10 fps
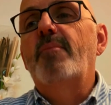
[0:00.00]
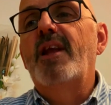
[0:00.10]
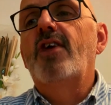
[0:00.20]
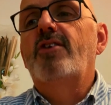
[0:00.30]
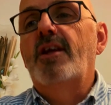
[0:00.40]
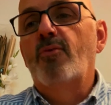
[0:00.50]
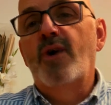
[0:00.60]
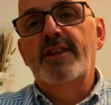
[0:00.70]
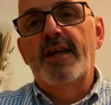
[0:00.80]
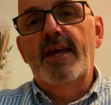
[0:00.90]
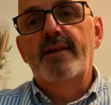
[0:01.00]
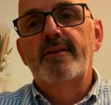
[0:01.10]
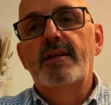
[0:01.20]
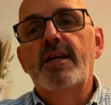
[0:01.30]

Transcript: million in 1 day.